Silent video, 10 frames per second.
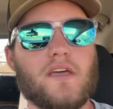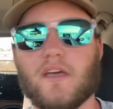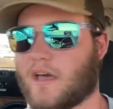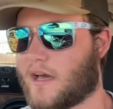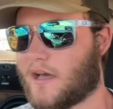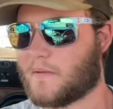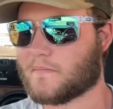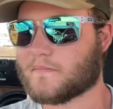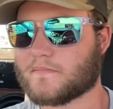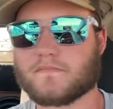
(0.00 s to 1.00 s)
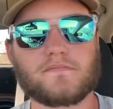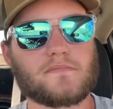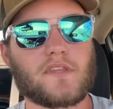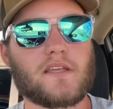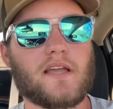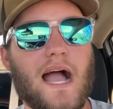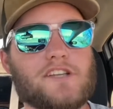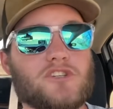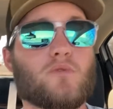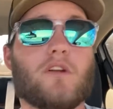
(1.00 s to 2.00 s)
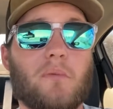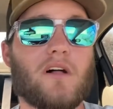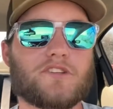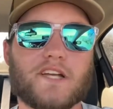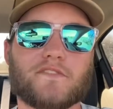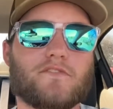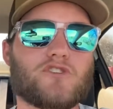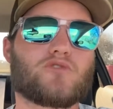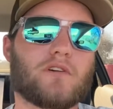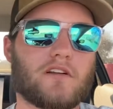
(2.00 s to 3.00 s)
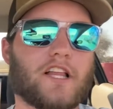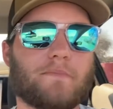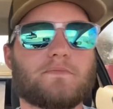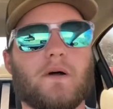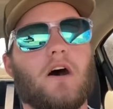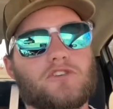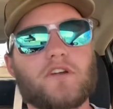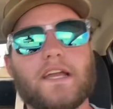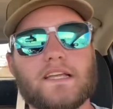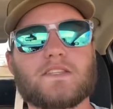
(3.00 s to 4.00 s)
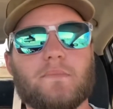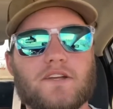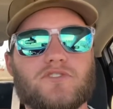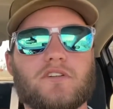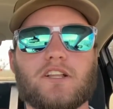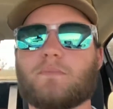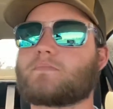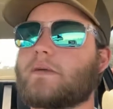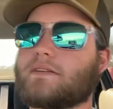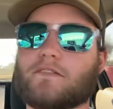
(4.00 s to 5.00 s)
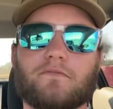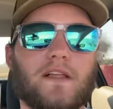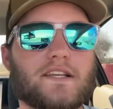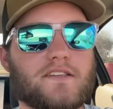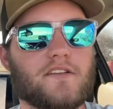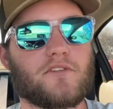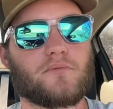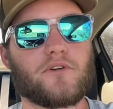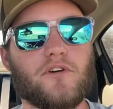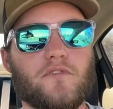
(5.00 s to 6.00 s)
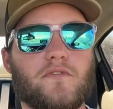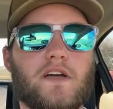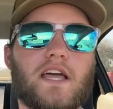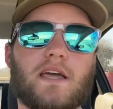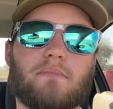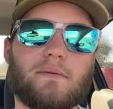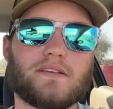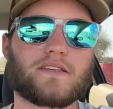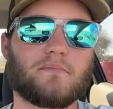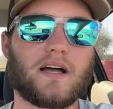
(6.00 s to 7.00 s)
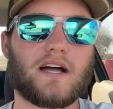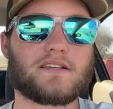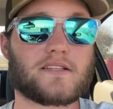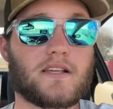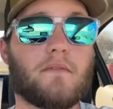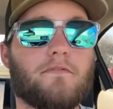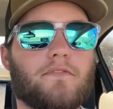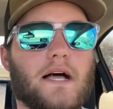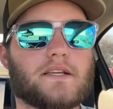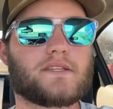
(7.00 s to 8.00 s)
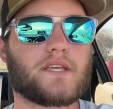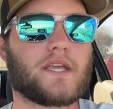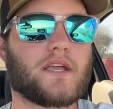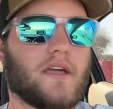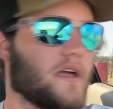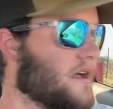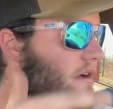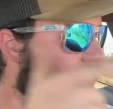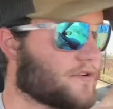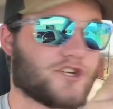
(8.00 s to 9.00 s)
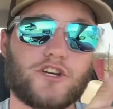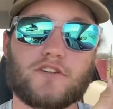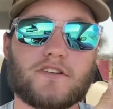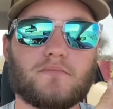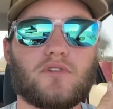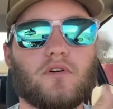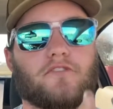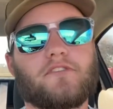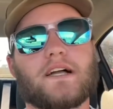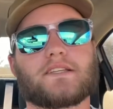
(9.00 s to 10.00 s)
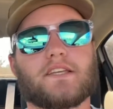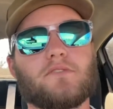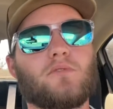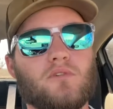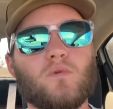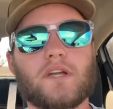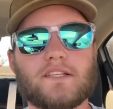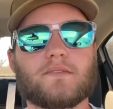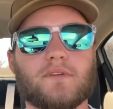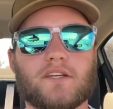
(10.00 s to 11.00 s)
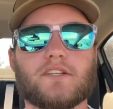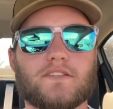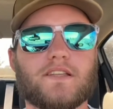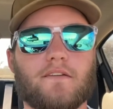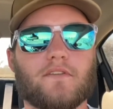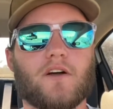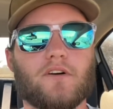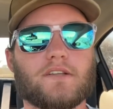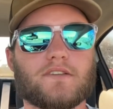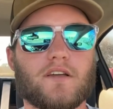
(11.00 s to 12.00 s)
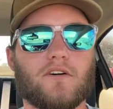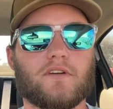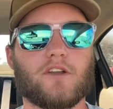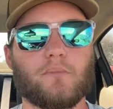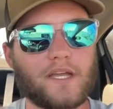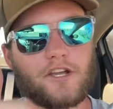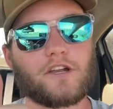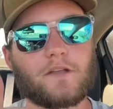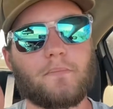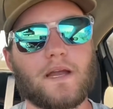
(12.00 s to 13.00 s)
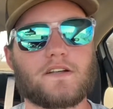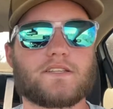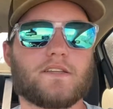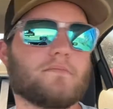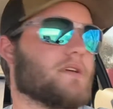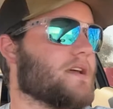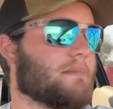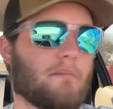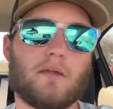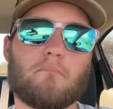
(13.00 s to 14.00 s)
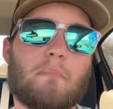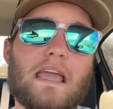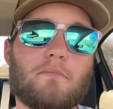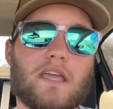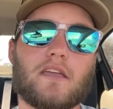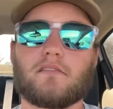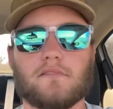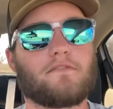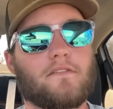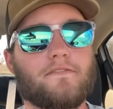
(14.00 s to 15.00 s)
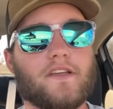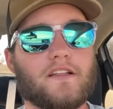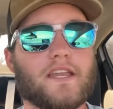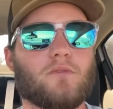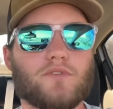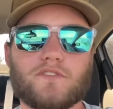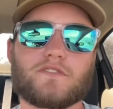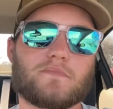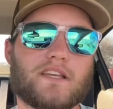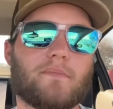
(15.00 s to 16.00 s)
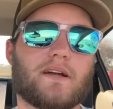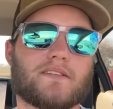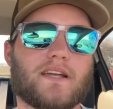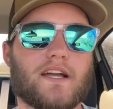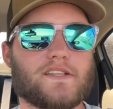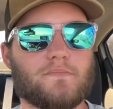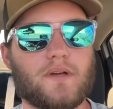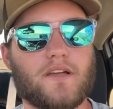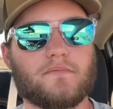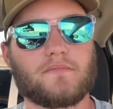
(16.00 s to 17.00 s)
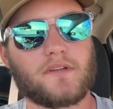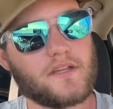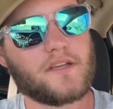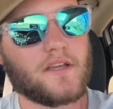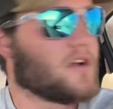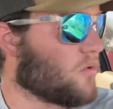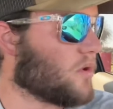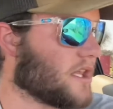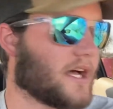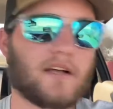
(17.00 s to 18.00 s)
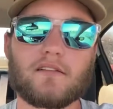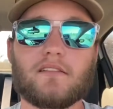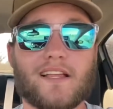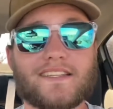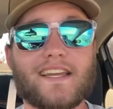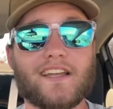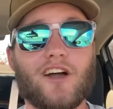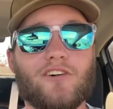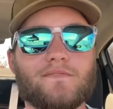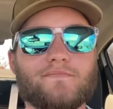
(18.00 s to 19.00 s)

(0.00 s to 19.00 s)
I just want to apologize for the short clips, but I'll try and get some extra clips, maybe some flexing of the roof, maybe some sub flexing, for sure some door flexing. We'll get some good stuff going, so it'll be a good comparison. Maybe if I'm feeling it, we'll do some side by sides, but we'll let's get it going.